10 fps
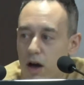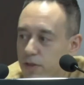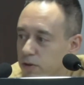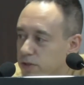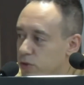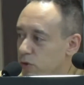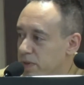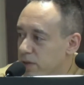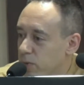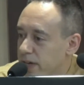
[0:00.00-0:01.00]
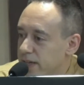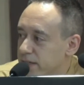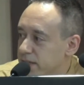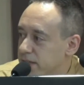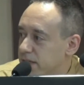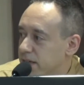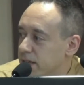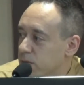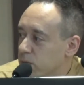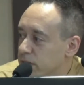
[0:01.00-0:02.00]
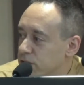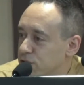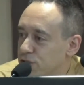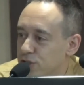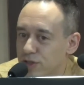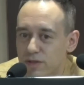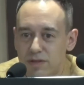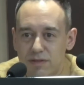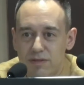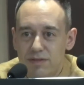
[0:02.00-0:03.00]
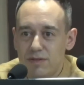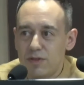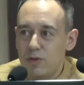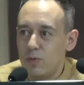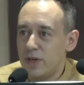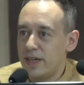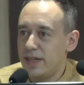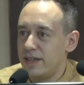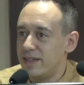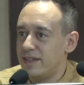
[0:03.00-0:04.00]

There are so many ways in which we,